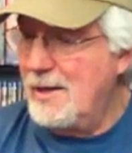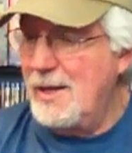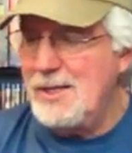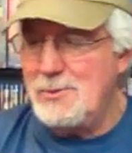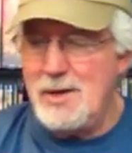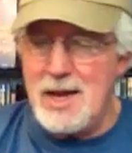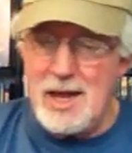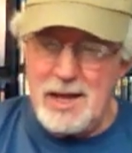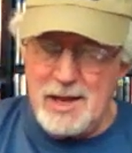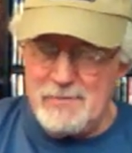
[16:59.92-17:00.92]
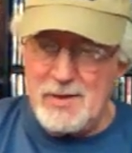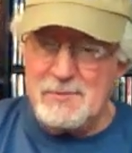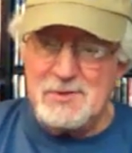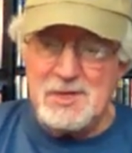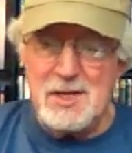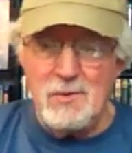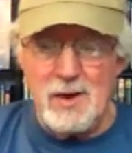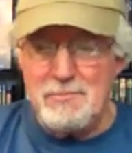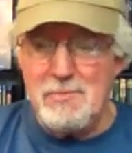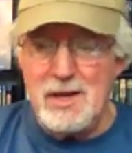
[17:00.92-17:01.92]
This one I've seen
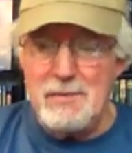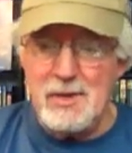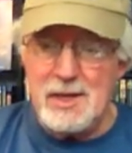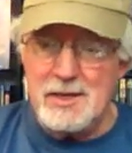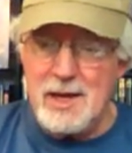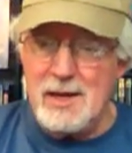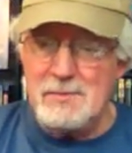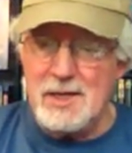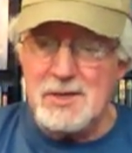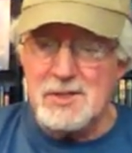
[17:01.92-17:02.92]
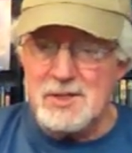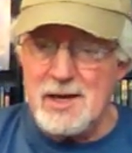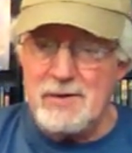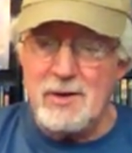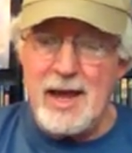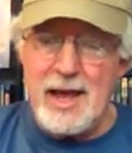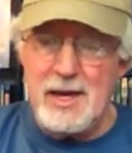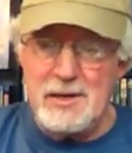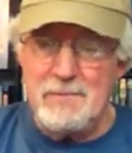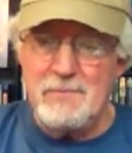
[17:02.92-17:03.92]
around many, many times. I just never had
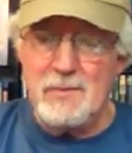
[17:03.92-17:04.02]
it.